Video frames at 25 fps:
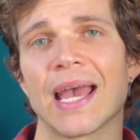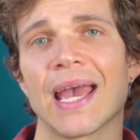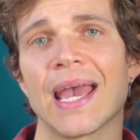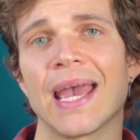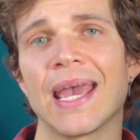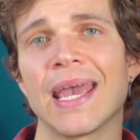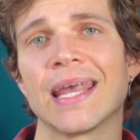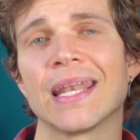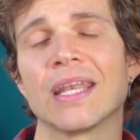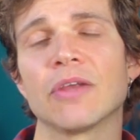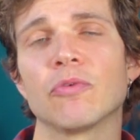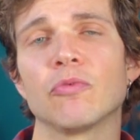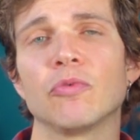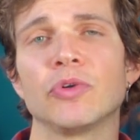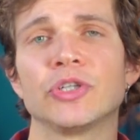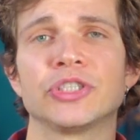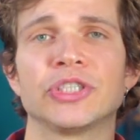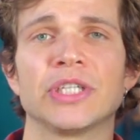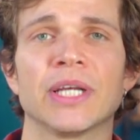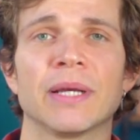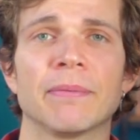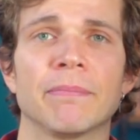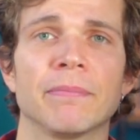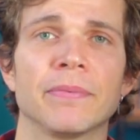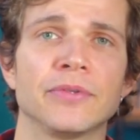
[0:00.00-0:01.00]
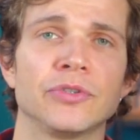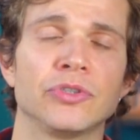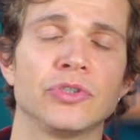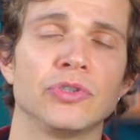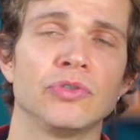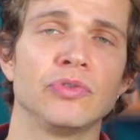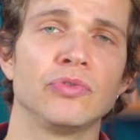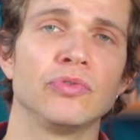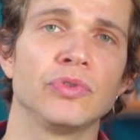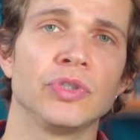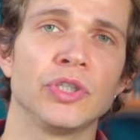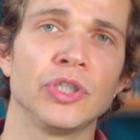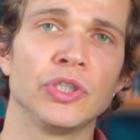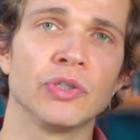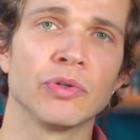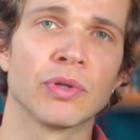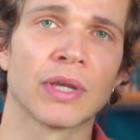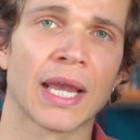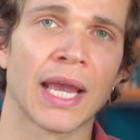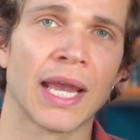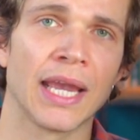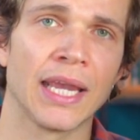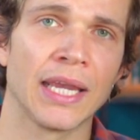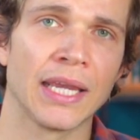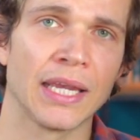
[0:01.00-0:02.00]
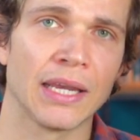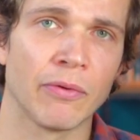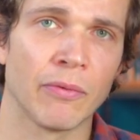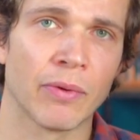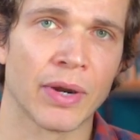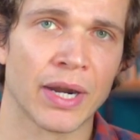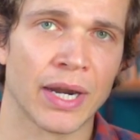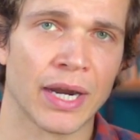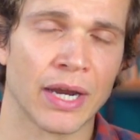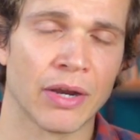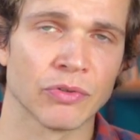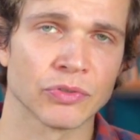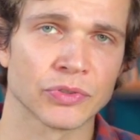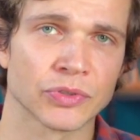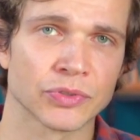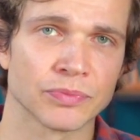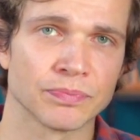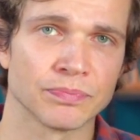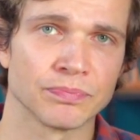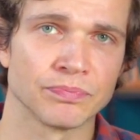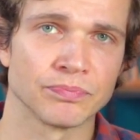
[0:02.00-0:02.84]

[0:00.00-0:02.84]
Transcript: and we ship to the UK warehouse.